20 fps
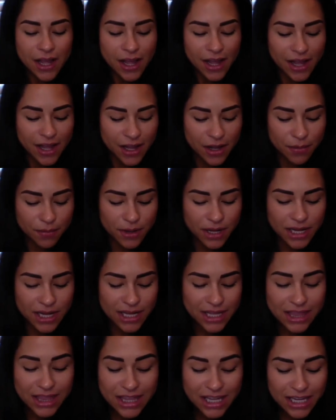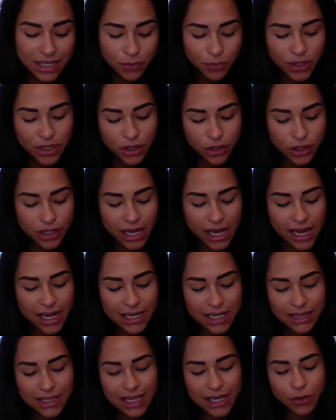um, then we look
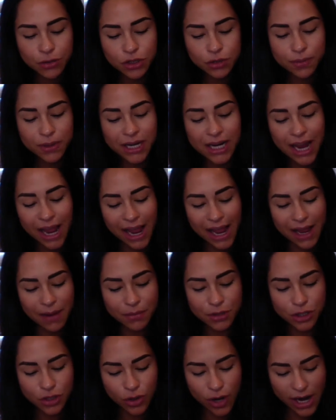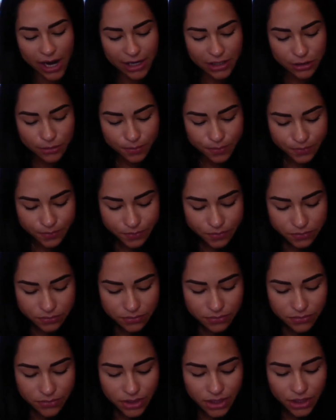at language being abstract
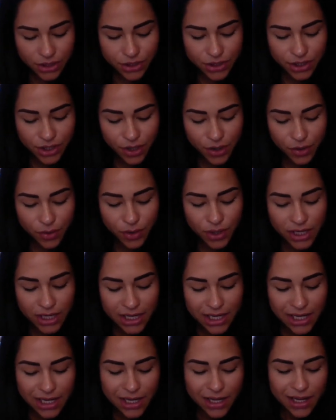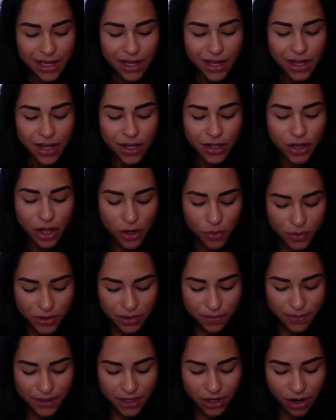so, along with
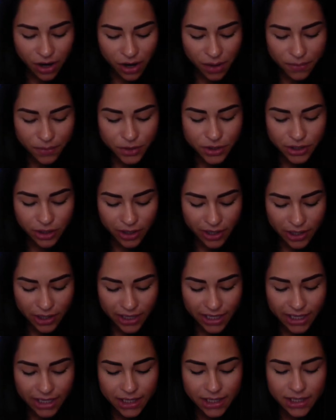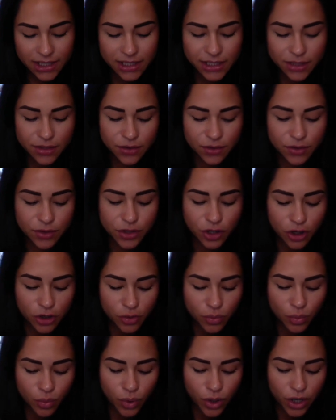it being arbitrary,
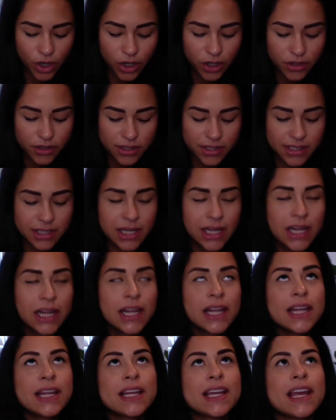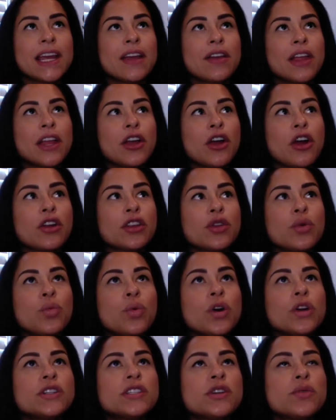certain words, can, like are, the
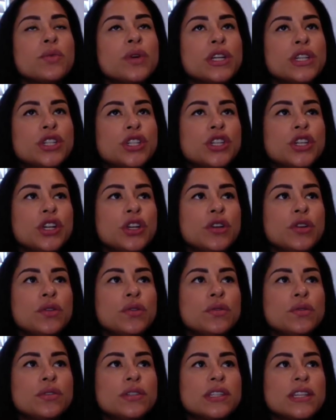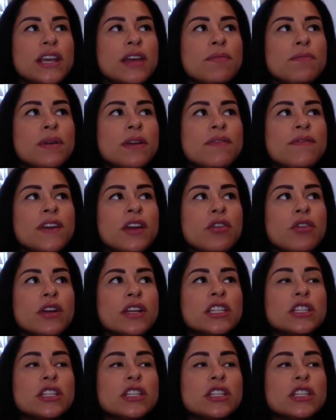words that we choose, can be very